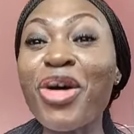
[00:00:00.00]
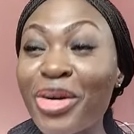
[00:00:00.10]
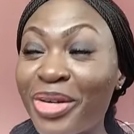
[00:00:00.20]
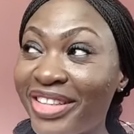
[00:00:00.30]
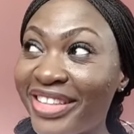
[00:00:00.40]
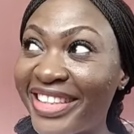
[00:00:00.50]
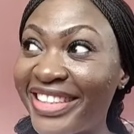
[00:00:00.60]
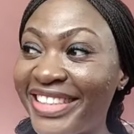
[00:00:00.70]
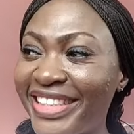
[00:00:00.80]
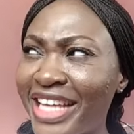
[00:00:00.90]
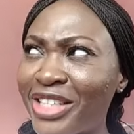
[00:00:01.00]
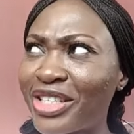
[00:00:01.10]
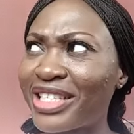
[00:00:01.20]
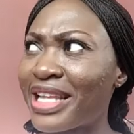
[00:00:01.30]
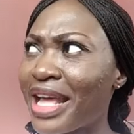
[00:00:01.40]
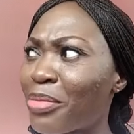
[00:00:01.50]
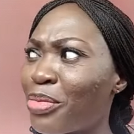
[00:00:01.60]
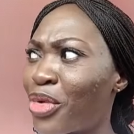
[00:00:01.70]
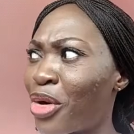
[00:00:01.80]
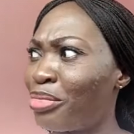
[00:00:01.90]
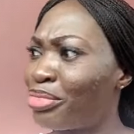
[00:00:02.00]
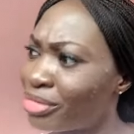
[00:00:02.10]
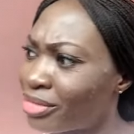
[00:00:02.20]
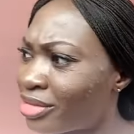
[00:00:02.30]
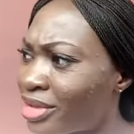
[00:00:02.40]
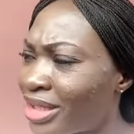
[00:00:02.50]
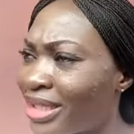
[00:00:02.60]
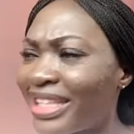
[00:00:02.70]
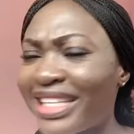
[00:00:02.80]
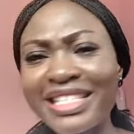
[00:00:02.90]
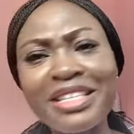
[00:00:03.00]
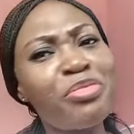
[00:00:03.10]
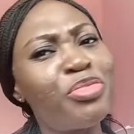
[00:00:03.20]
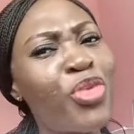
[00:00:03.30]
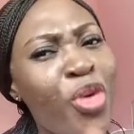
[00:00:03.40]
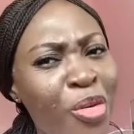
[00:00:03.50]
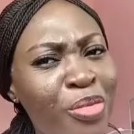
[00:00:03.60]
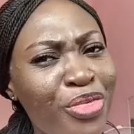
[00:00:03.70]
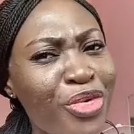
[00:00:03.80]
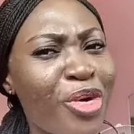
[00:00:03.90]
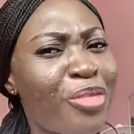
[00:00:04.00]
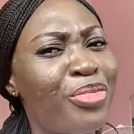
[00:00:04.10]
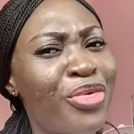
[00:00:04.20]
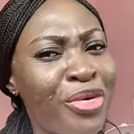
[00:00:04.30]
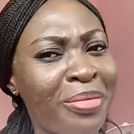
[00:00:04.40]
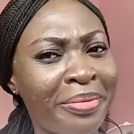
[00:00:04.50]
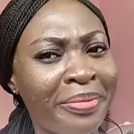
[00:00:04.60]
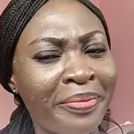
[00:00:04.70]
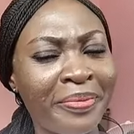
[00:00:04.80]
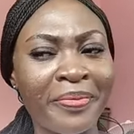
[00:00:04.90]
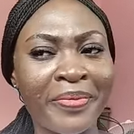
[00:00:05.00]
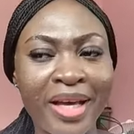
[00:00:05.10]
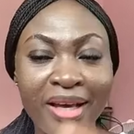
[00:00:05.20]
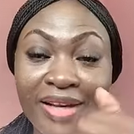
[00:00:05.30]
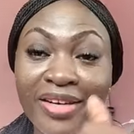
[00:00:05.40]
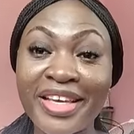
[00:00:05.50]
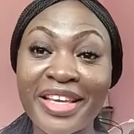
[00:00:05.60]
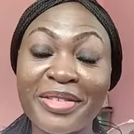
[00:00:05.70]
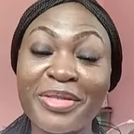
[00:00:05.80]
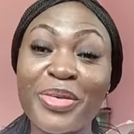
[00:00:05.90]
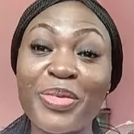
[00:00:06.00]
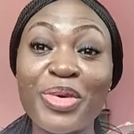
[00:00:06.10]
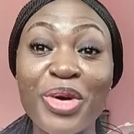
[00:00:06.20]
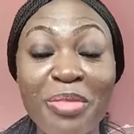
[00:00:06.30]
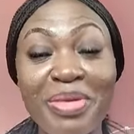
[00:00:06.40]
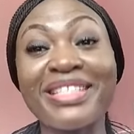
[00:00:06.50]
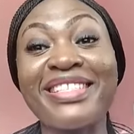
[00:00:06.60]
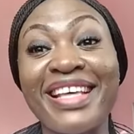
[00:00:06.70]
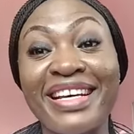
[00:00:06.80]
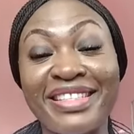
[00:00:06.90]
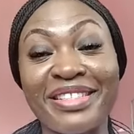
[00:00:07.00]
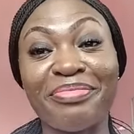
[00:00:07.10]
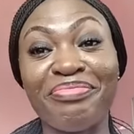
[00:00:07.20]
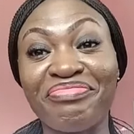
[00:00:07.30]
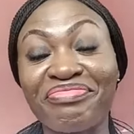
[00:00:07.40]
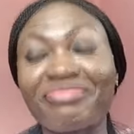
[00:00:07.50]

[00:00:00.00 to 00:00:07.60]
Oh, did I just see a bump? Is it bump or bomb? Okay, we'll come back to that.